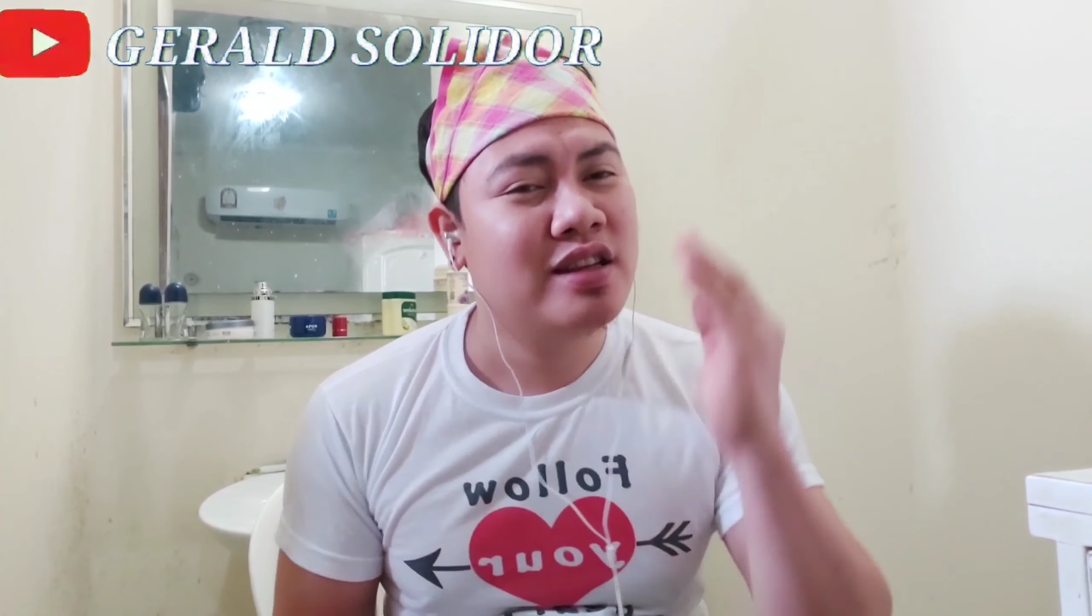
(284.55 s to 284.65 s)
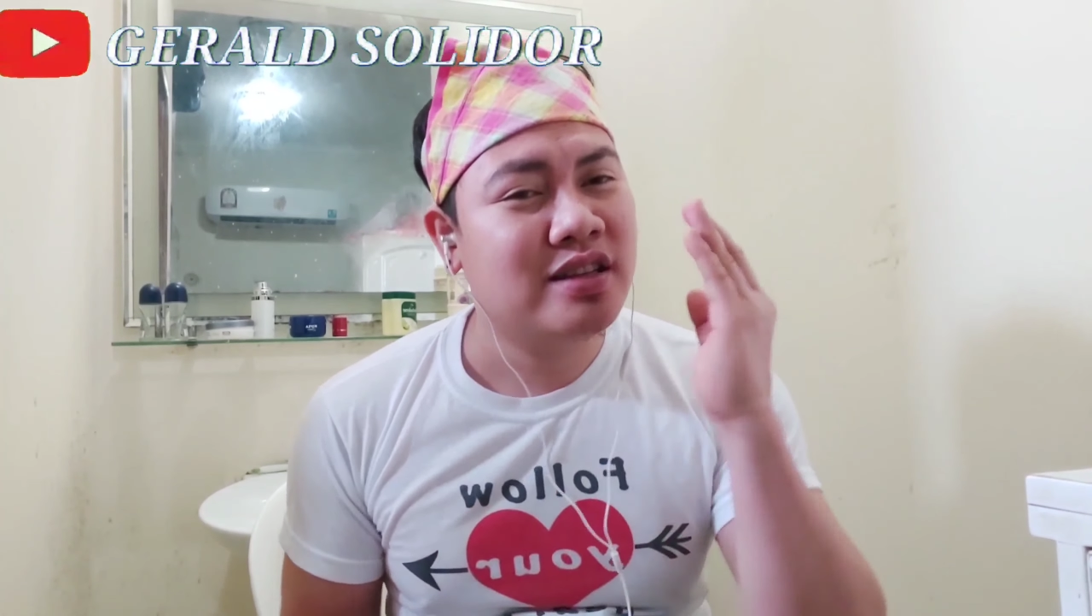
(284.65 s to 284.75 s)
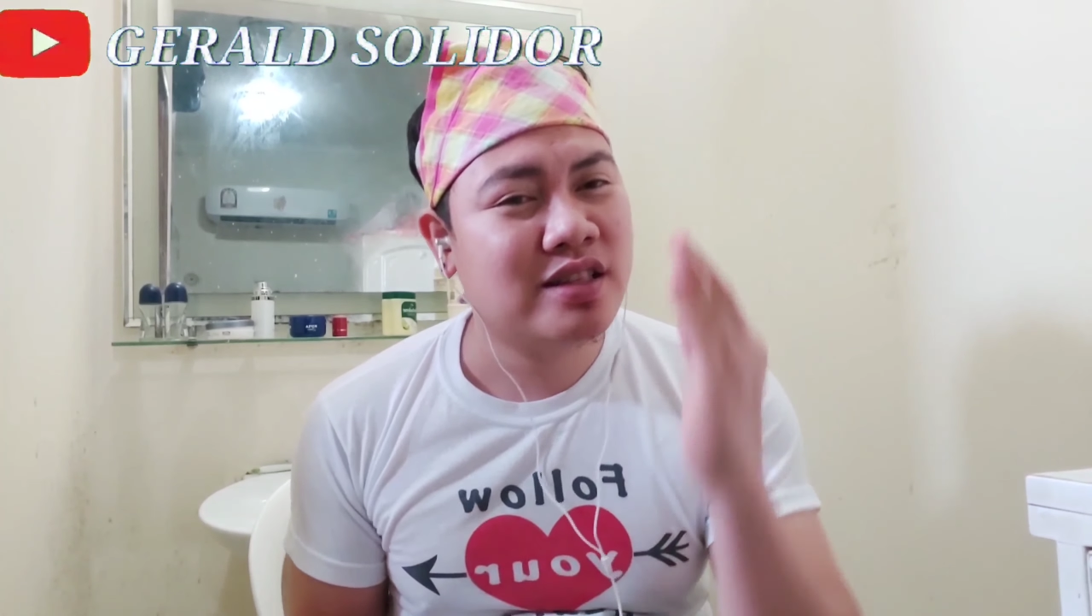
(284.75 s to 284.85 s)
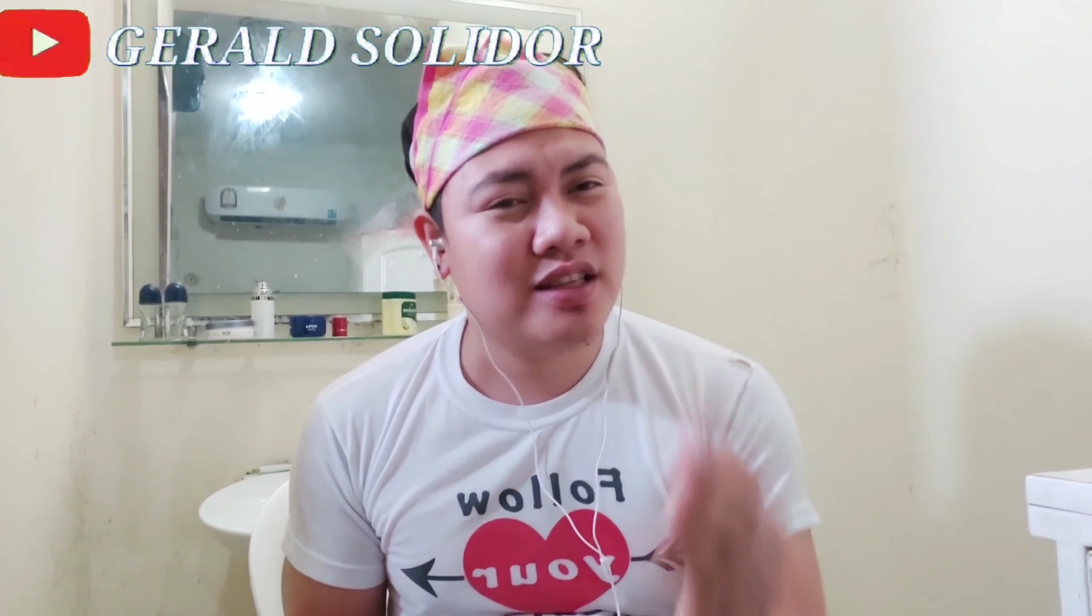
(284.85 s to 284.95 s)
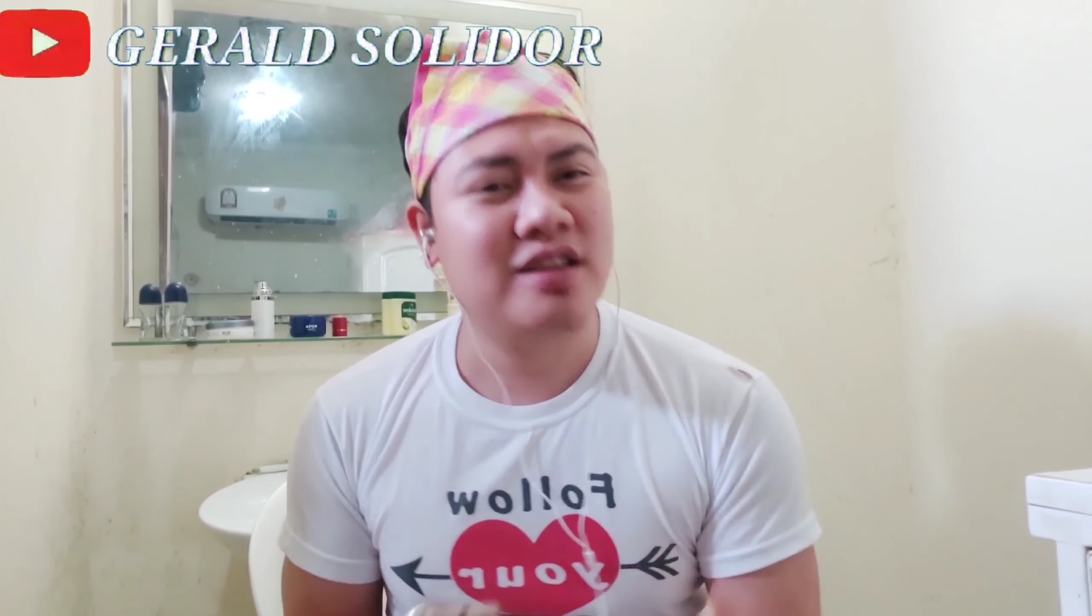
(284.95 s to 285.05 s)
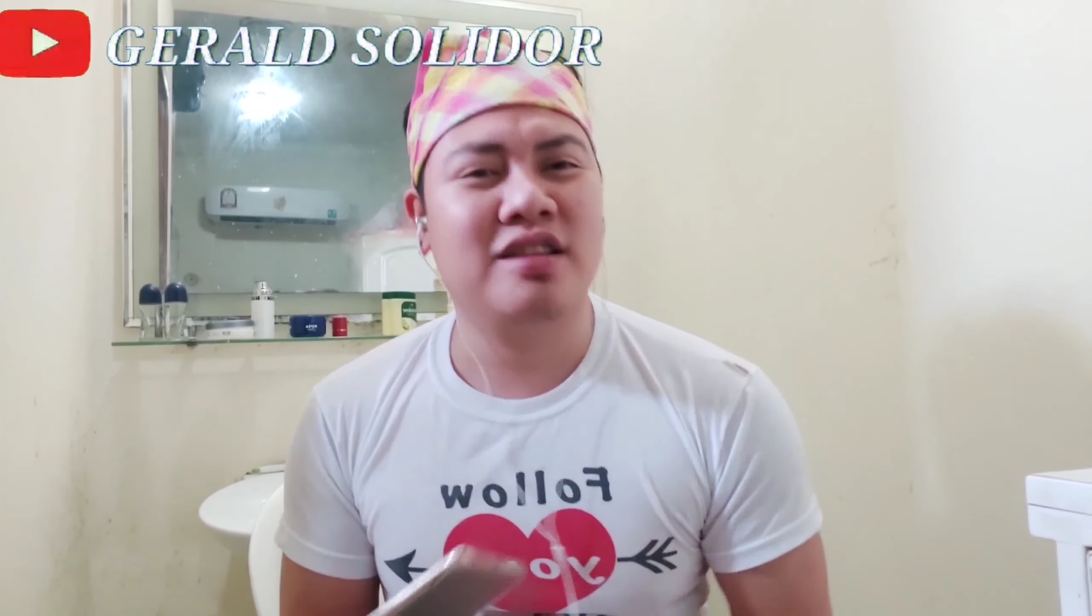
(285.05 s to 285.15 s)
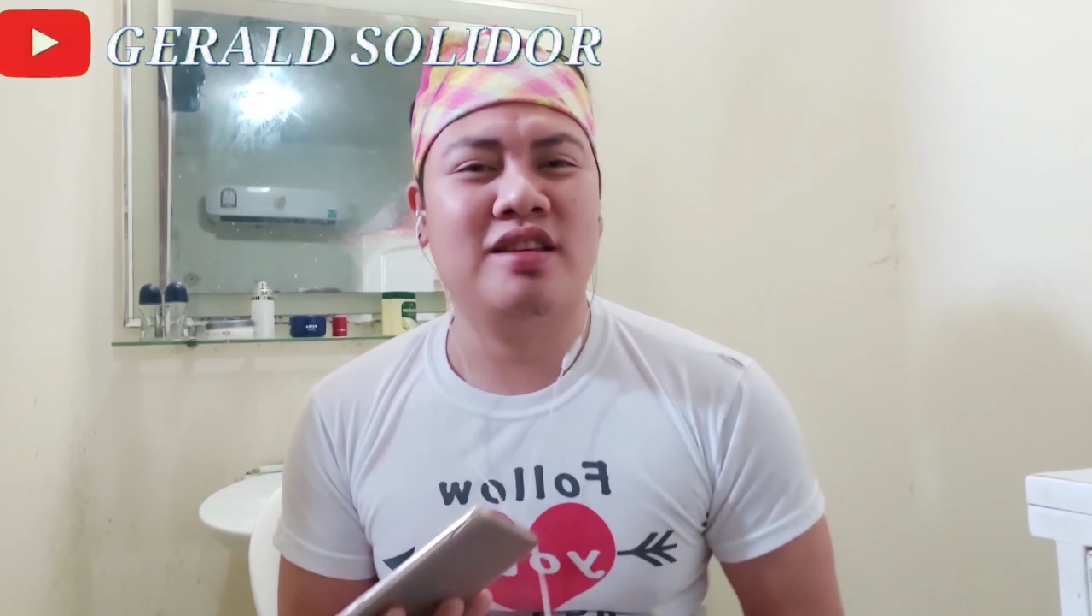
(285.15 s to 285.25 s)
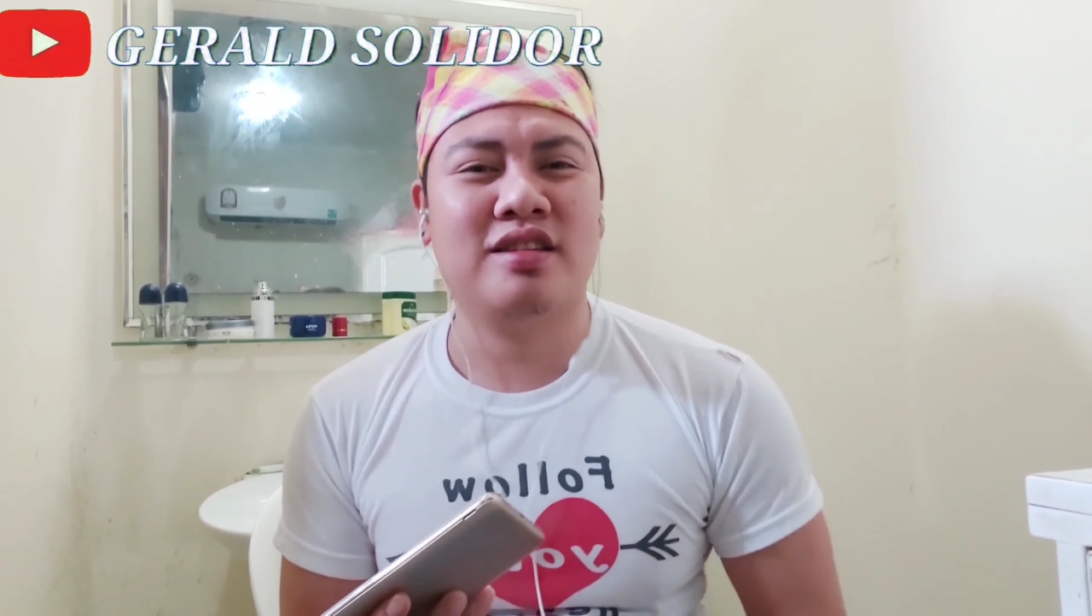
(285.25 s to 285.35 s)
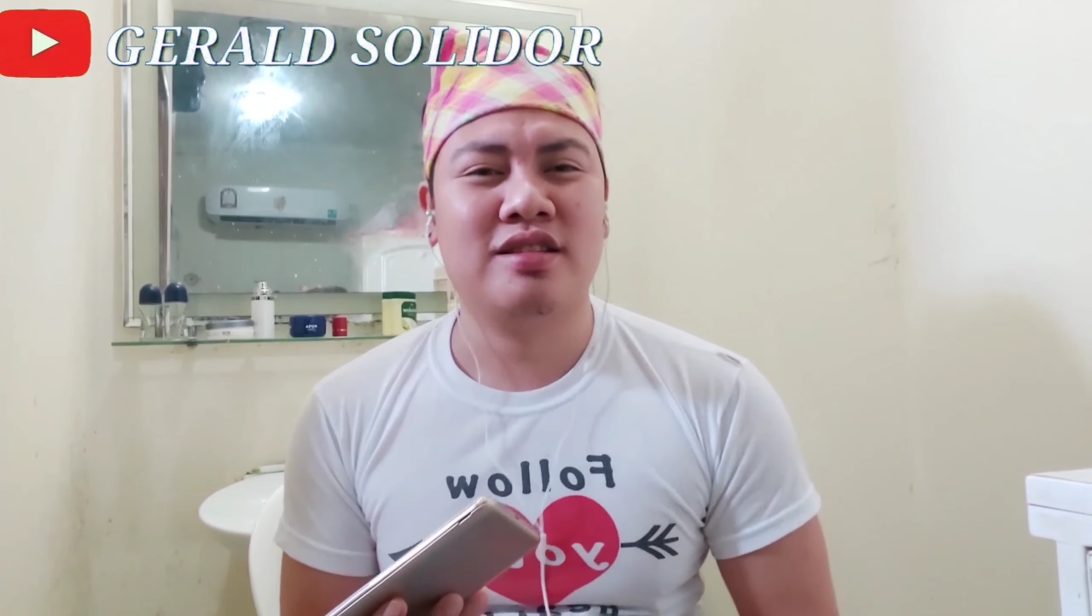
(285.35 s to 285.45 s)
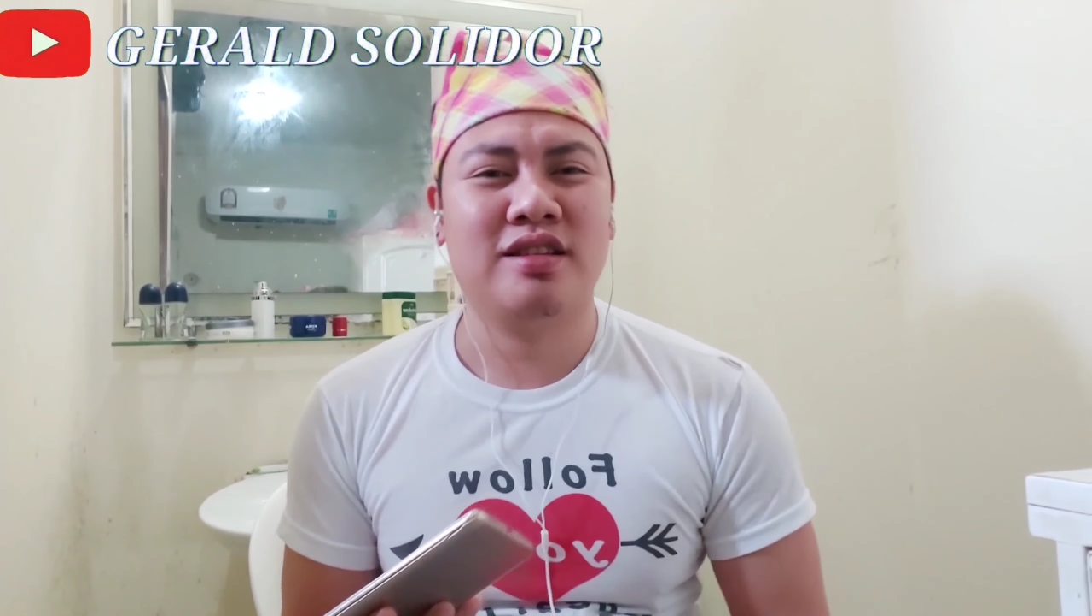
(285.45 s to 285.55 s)
Sing
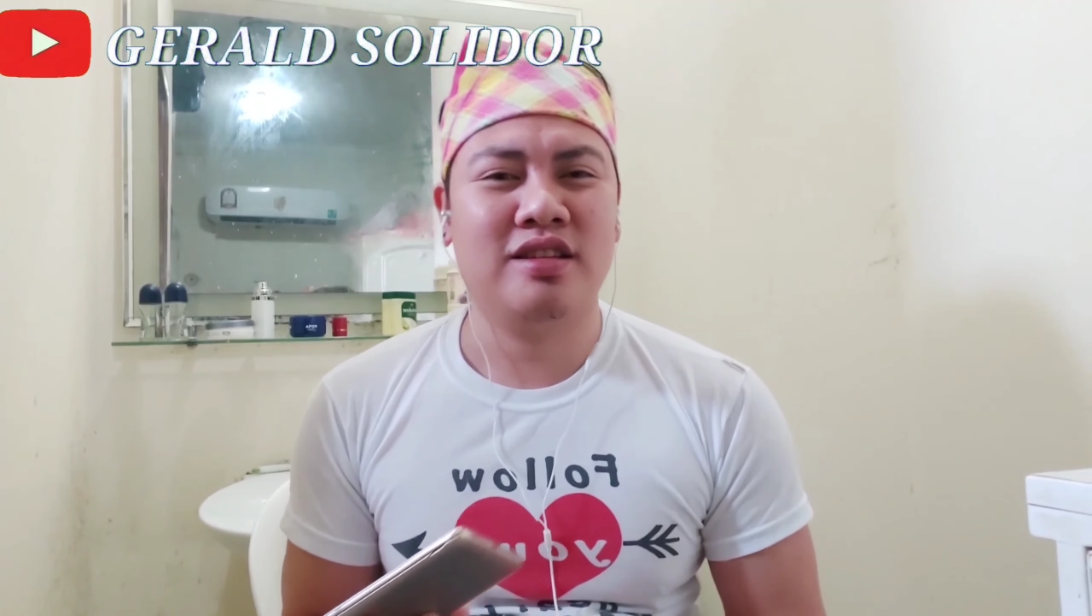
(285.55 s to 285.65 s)
this